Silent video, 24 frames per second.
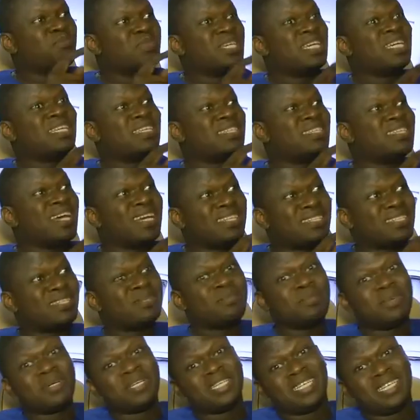me a
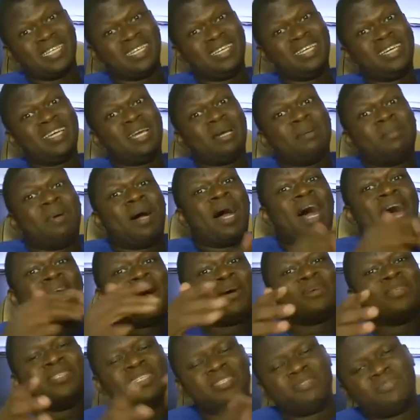testimony about
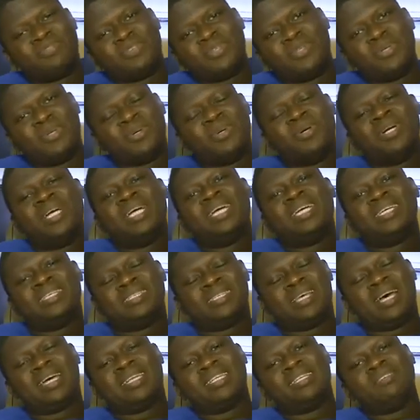how this video
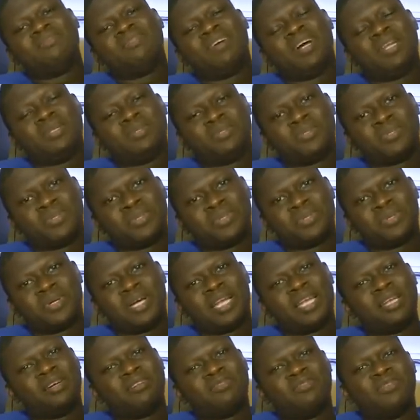has added value to you.
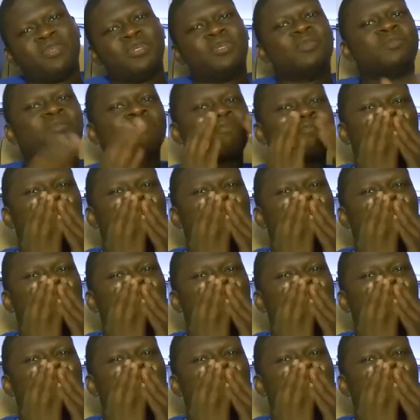I love you.